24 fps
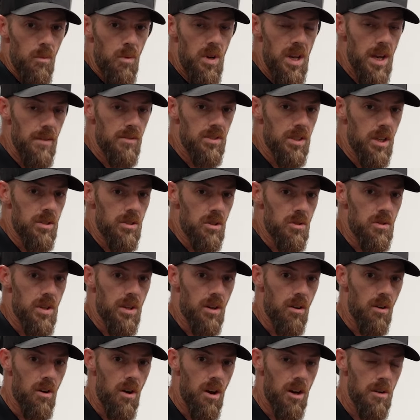We have sensors that
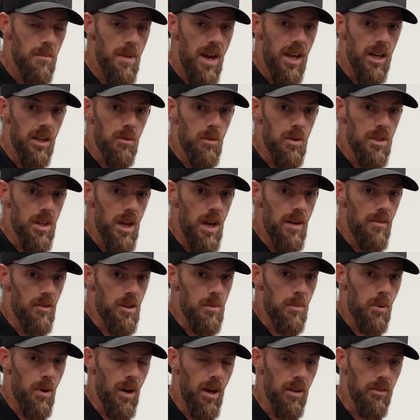are automatic with every
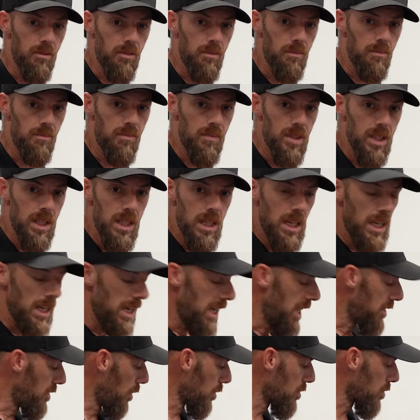press,
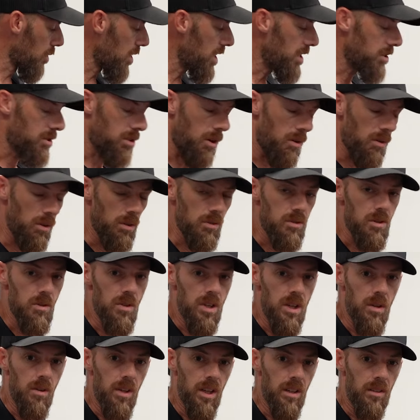and those are internal to the
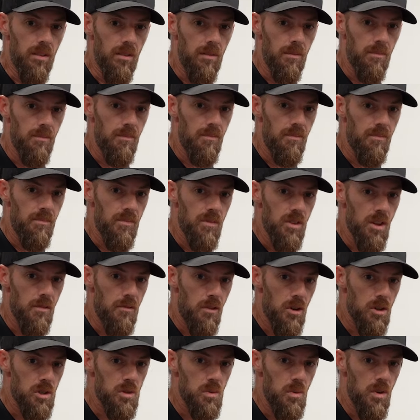unit. The
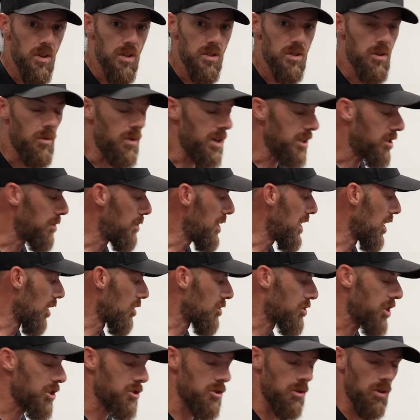first one is going to be our
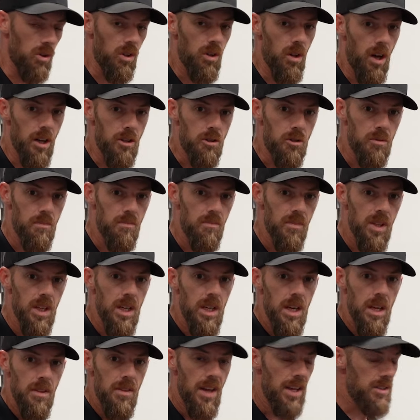digital clutch.
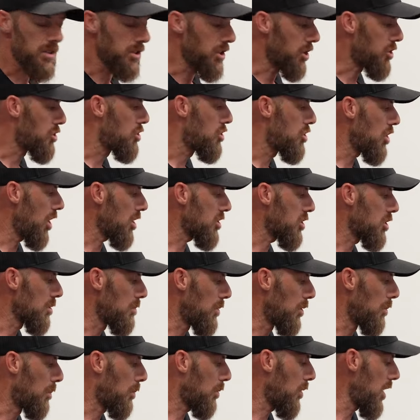That's an
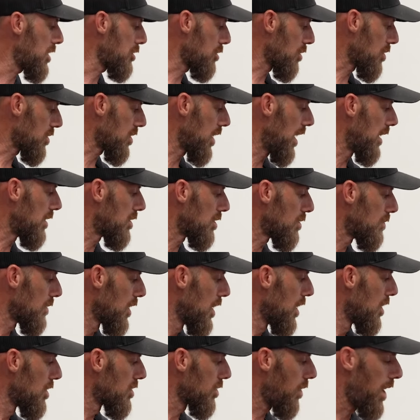adjustable pressure sense.
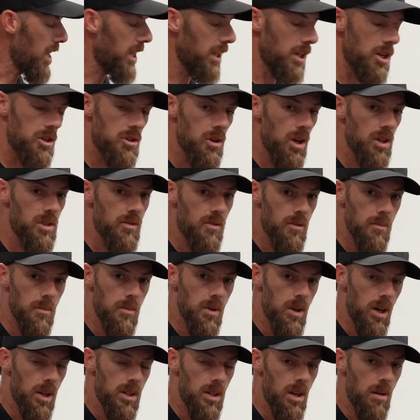So I can adjust
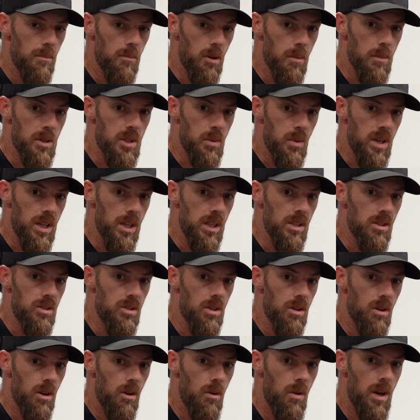from a number between
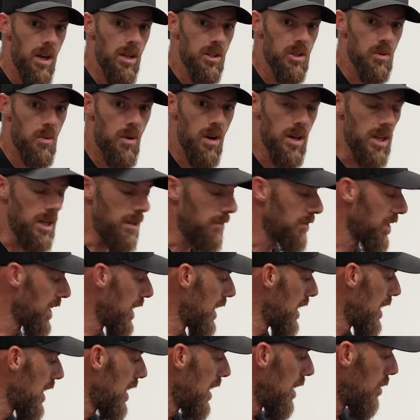0 and 20,
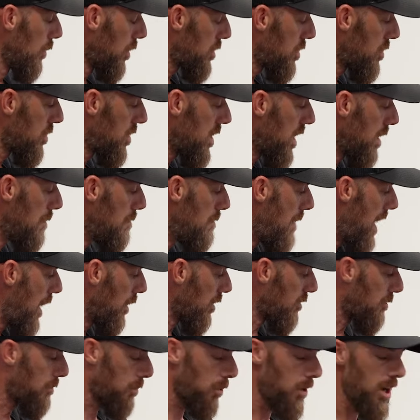which is the amount
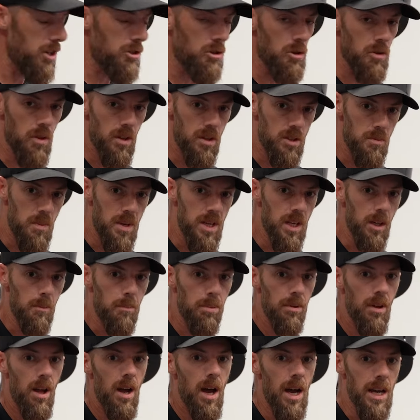of pressure that's being
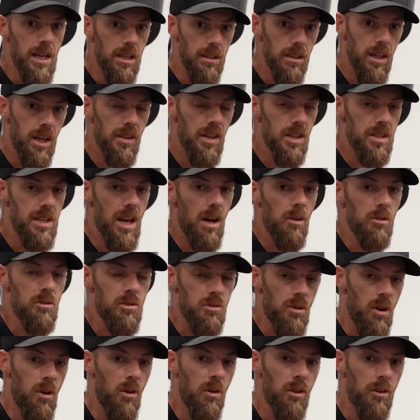applied on the
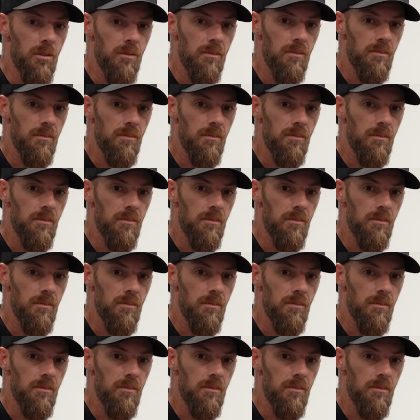downstroke.